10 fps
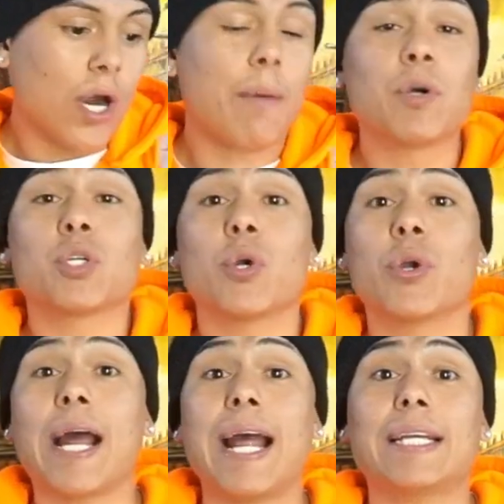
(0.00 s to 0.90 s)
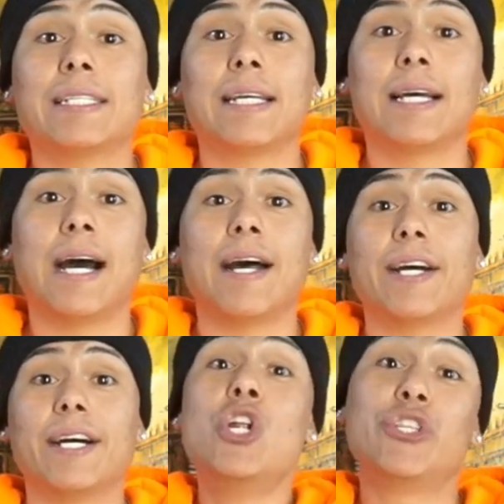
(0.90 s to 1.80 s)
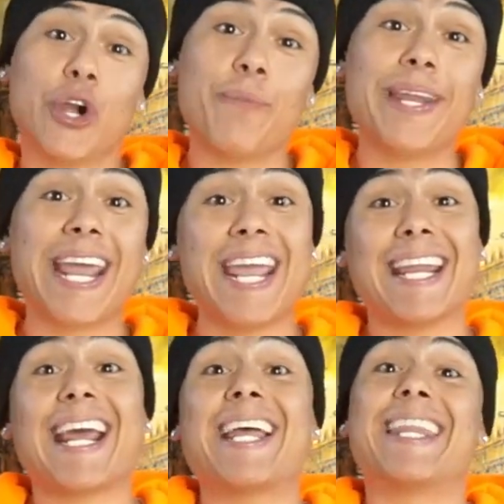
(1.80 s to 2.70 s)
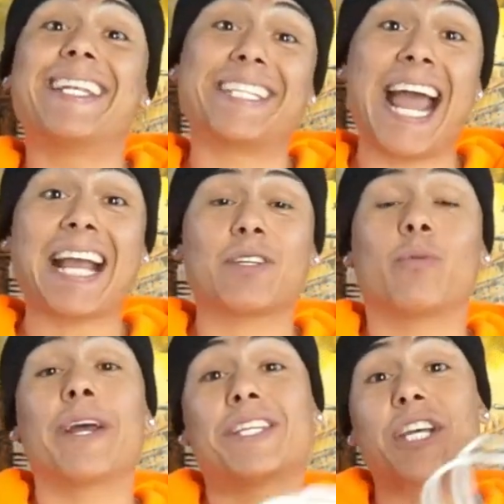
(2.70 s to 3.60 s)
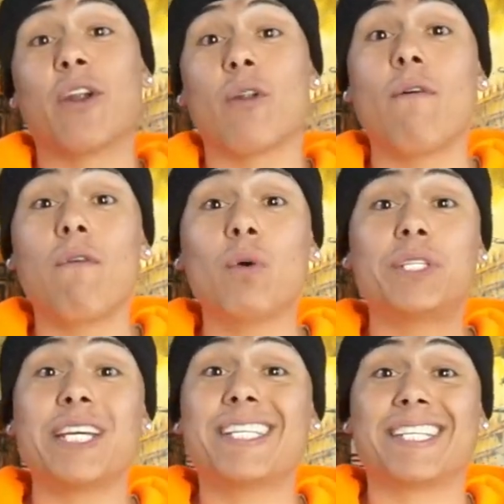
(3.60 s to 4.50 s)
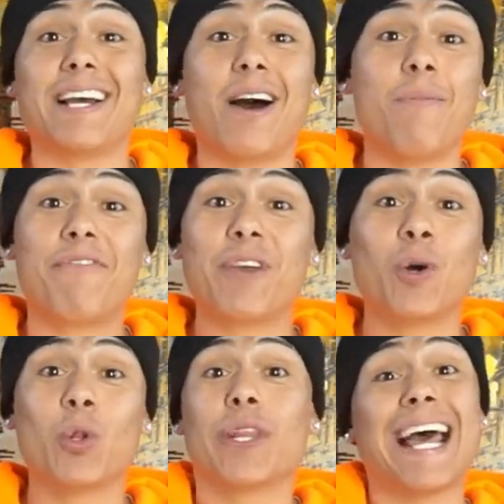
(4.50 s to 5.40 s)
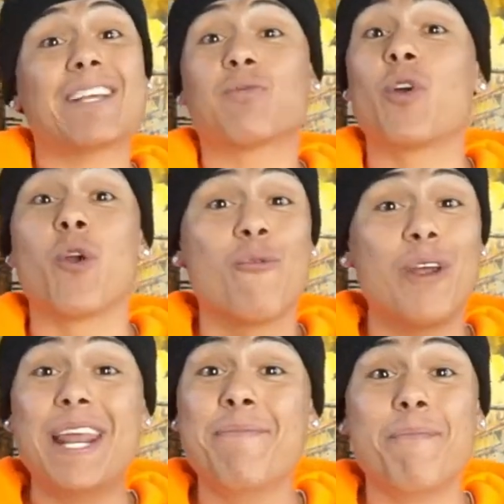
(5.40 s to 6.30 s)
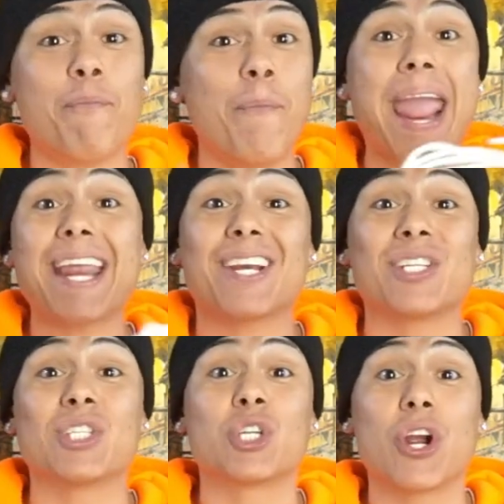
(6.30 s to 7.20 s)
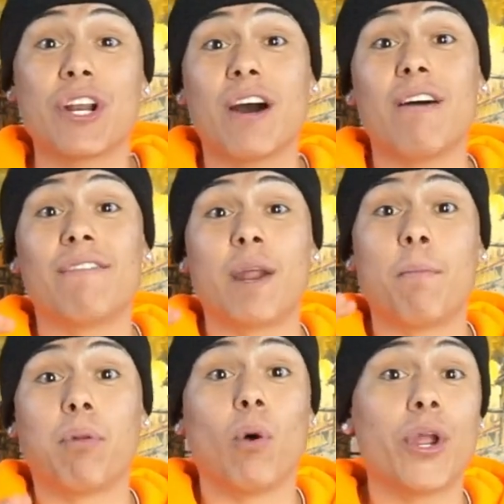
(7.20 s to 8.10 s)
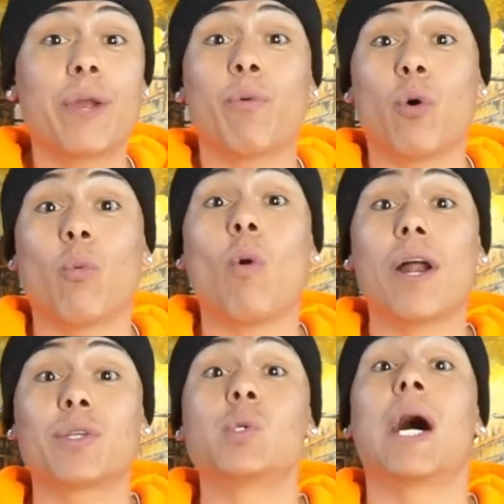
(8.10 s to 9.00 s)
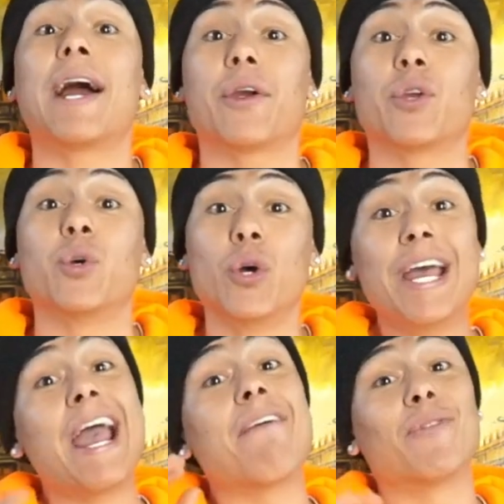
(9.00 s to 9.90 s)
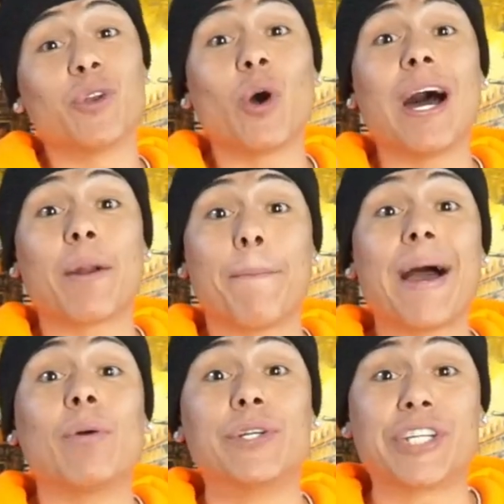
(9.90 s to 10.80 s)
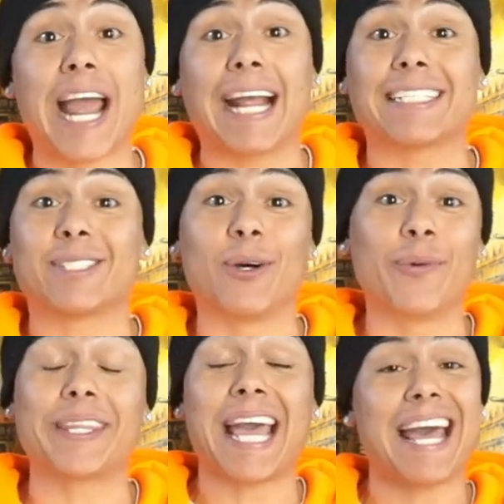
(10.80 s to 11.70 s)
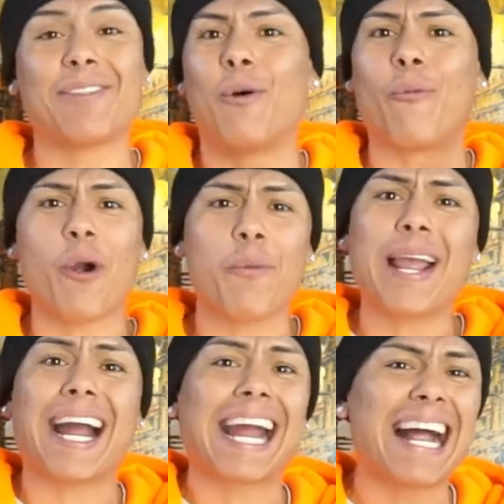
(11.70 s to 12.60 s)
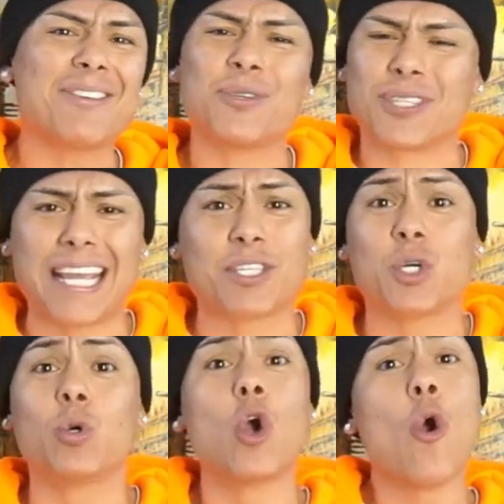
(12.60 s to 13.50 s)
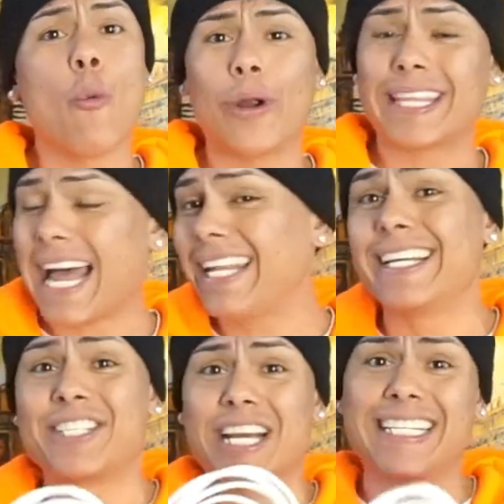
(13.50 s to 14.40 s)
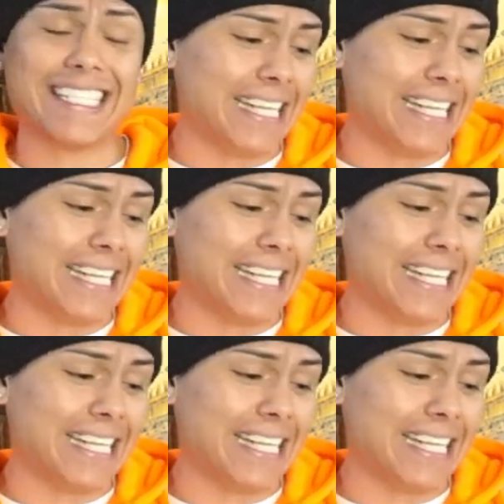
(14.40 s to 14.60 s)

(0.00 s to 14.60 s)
I'm gonna show you guys how to terminate the jacks, which in a low voltage field, that's where your really main concern of an employee will want to hire you, if you know how to mount jacks. So with that, don't worry, I got you, stay tuned. With that, look, check this